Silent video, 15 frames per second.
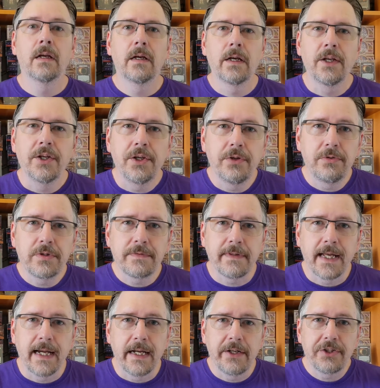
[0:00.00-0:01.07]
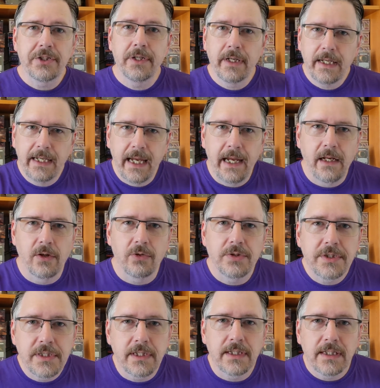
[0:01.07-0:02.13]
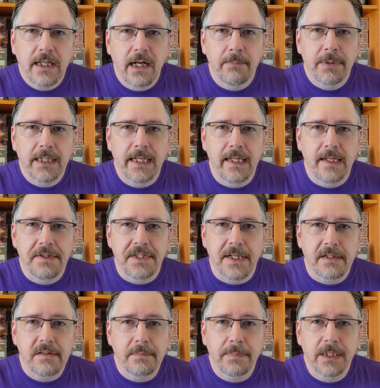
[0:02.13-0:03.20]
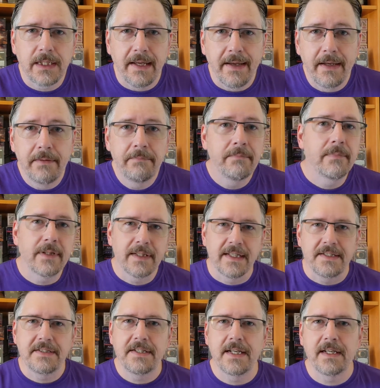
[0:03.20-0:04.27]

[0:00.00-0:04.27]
Newsflash, Kano's still a complicated deck to play. Let's take a